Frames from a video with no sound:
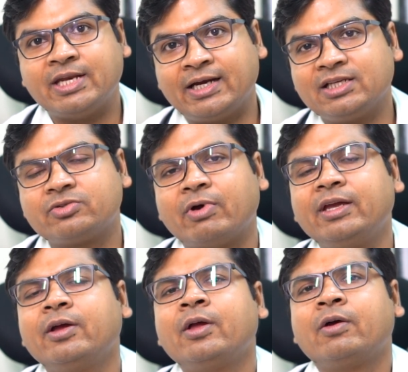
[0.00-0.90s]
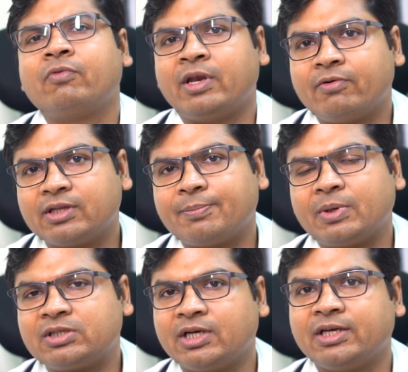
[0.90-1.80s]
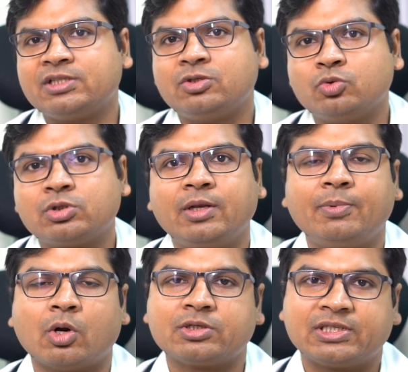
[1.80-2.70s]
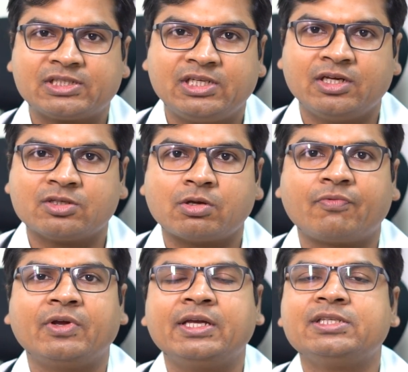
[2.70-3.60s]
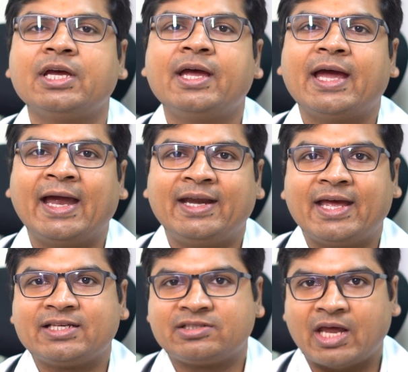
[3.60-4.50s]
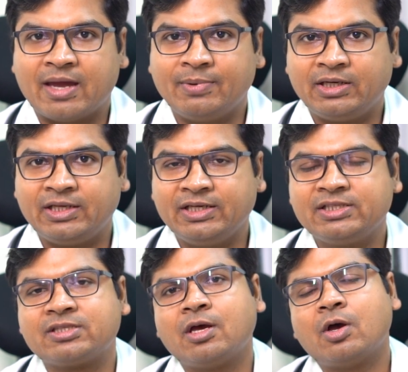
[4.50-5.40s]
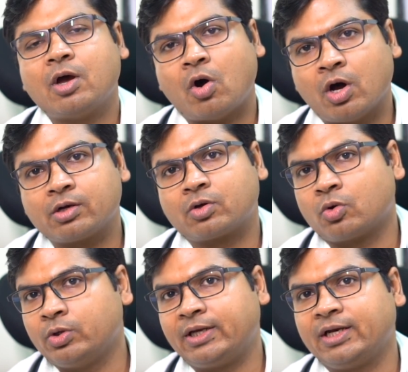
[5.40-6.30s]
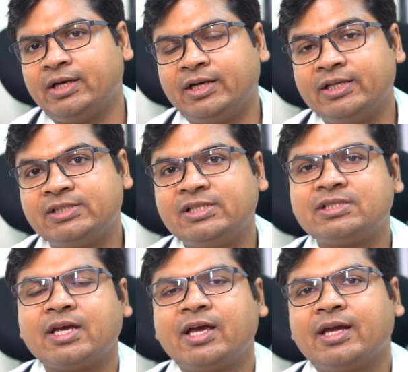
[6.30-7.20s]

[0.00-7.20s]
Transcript: That is why whenever the patient is usually beyond 60 years of age and has diabetes or chronic kidney disease,